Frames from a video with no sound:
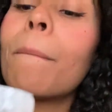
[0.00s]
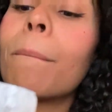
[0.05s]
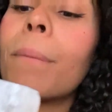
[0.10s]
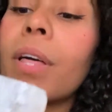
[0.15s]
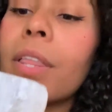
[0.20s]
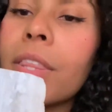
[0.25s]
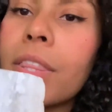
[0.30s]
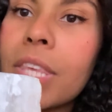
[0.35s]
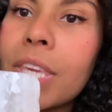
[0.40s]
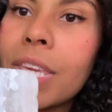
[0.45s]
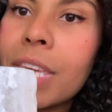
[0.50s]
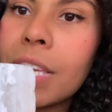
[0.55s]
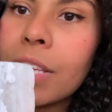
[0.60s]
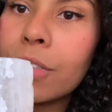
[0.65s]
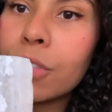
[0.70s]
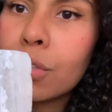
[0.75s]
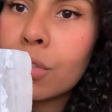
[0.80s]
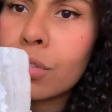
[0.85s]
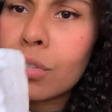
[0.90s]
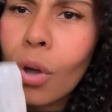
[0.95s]
but the
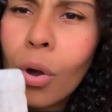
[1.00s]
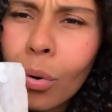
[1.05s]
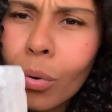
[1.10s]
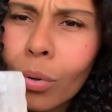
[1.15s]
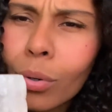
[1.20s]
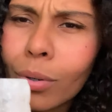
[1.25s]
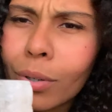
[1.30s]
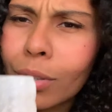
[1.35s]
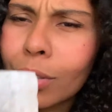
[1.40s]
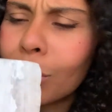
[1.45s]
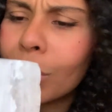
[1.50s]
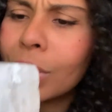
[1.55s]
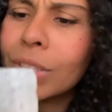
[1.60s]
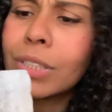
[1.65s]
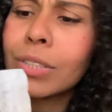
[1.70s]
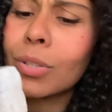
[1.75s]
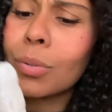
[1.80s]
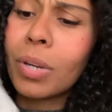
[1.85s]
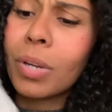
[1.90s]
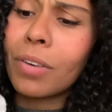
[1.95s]
stone or
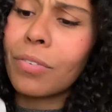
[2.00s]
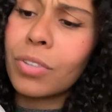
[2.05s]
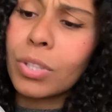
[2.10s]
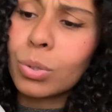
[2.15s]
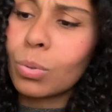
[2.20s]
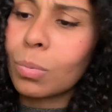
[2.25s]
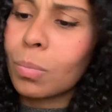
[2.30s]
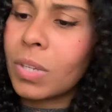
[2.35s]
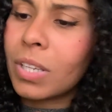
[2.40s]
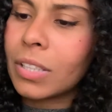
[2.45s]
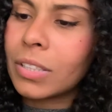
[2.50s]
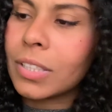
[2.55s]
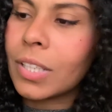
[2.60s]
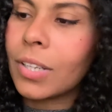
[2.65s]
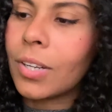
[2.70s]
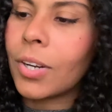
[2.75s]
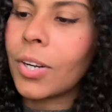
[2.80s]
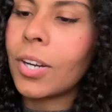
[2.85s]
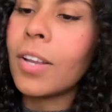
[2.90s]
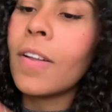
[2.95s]
crystal, whatever this would be
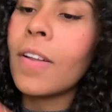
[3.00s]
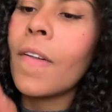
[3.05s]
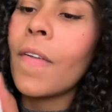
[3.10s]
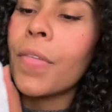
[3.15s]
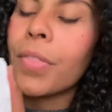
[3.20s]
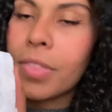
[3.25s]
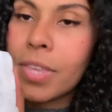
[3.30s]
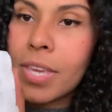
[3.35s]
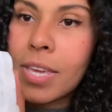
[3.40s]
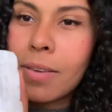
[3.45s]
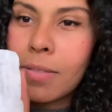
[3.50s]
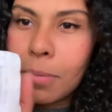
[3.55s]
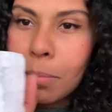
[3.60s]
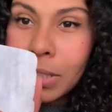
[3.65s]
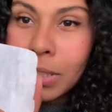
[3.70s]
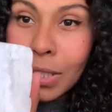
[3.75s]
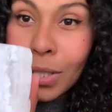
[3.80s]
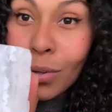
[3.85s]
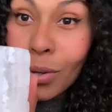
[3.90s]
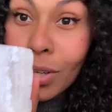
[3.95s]
considered, the
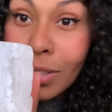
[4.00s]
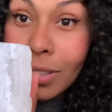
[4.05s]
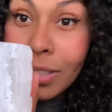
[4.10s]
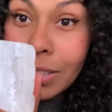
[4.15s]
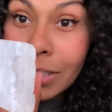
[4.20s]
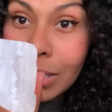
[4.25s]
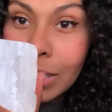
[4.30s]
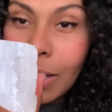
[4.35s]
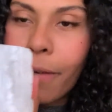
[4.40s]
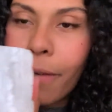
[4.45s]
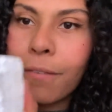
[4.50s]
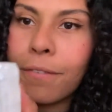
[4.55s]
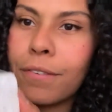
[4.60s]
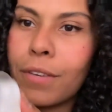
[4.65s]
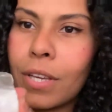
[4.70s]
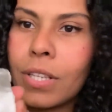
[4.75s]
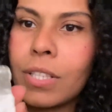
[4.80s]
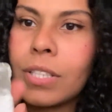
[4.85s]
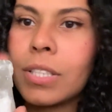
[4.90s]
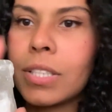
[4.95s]
material itself
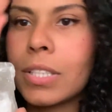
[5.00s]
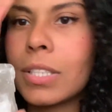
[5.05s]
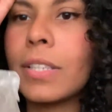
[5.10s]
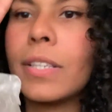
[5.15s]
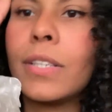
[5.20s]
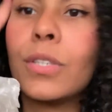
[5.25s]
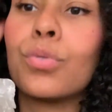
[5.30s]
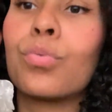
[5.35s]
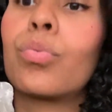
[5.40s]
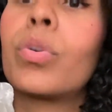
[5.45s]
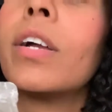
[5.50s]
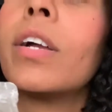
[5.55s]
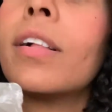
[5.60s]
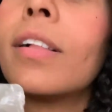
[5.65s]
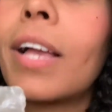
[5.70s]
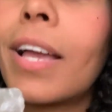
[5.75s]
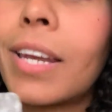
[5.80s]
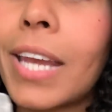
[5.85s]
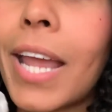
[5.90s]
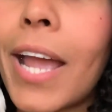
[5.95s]
is
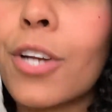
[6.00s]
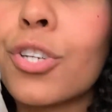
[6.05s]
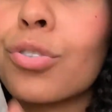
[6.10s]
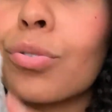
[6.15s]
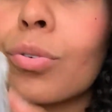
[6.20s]
real and natural.